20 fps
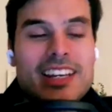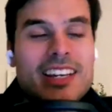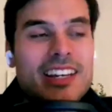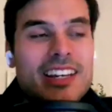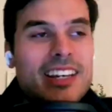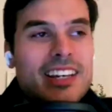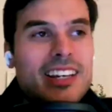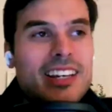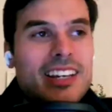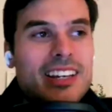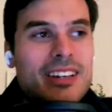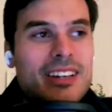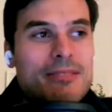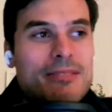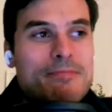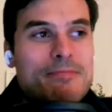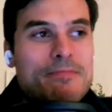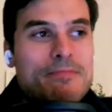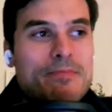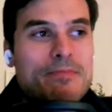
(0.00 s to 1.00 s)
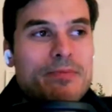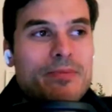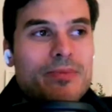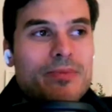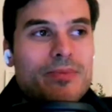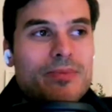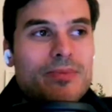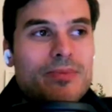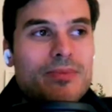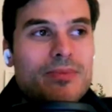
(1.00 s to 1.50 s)

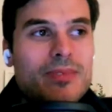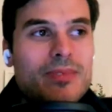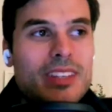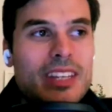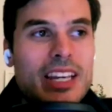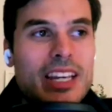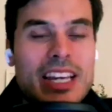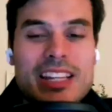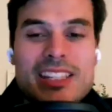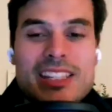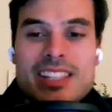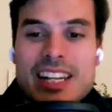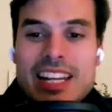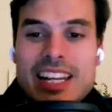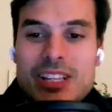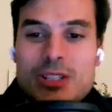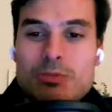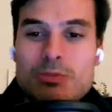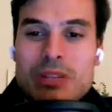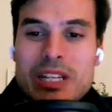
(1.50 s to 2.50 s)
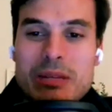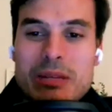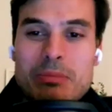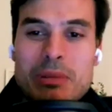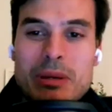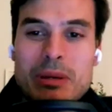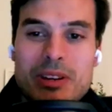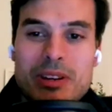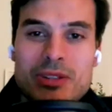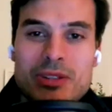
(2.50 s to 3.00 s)
I guess the next mini
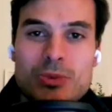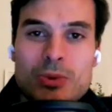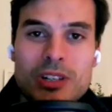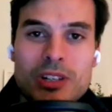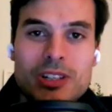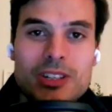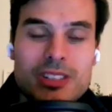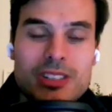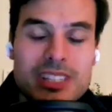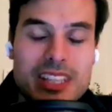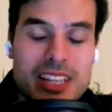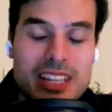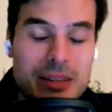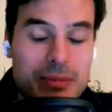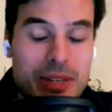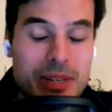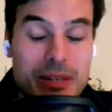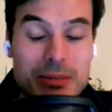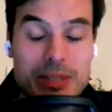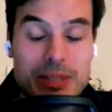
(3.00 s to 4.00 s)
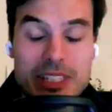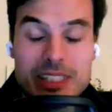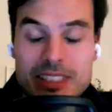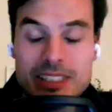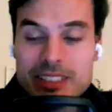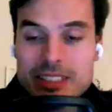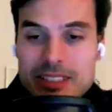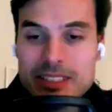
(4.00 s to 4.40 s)
Pibes, one could say maybe.